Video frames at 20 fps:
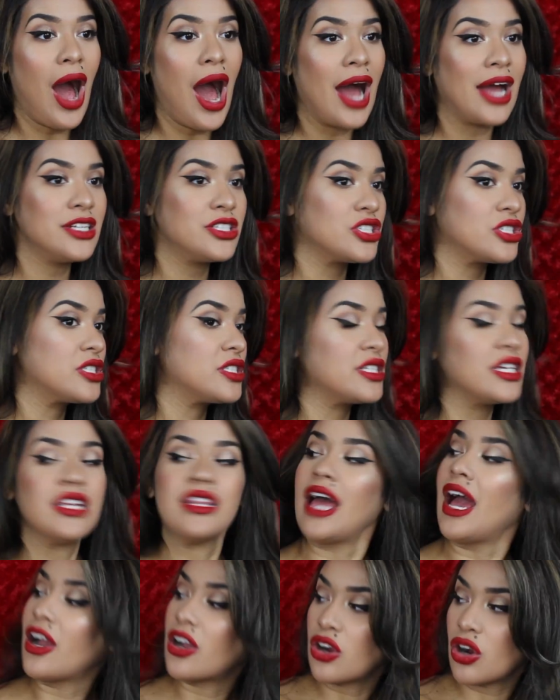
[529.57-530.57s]
I just
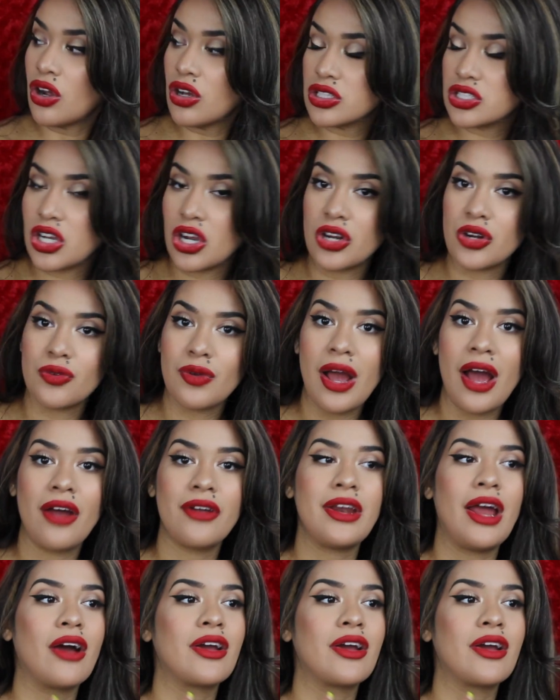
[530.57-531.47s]
see that girl turn around.